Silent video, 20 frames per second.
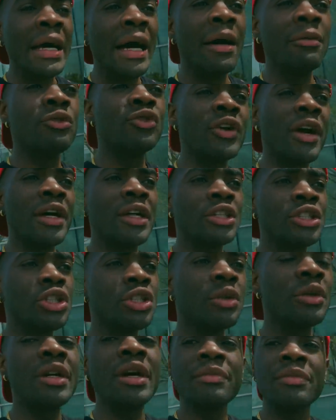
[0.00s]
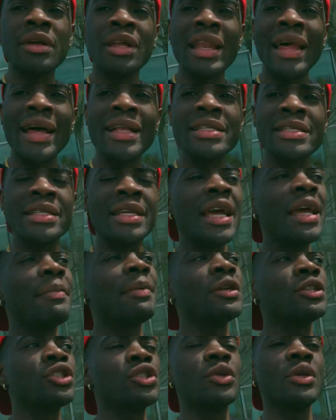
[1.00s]
I'm trying to show them the
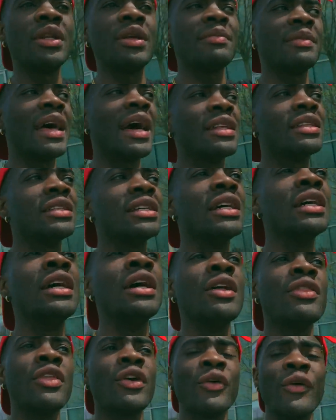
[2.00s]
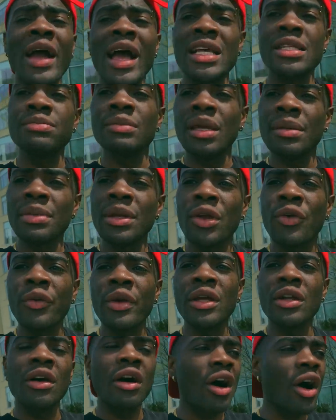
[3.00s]
landscape and show them that the grass may be
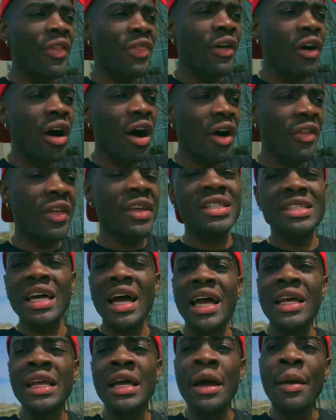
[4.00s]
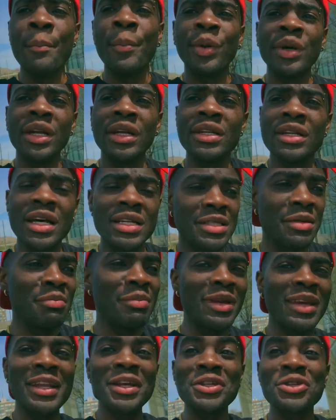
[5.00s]
greener on the other side, but it doesn't
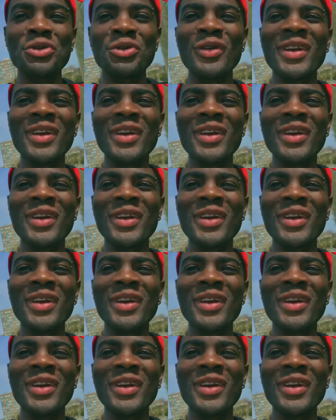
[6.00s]
mean it's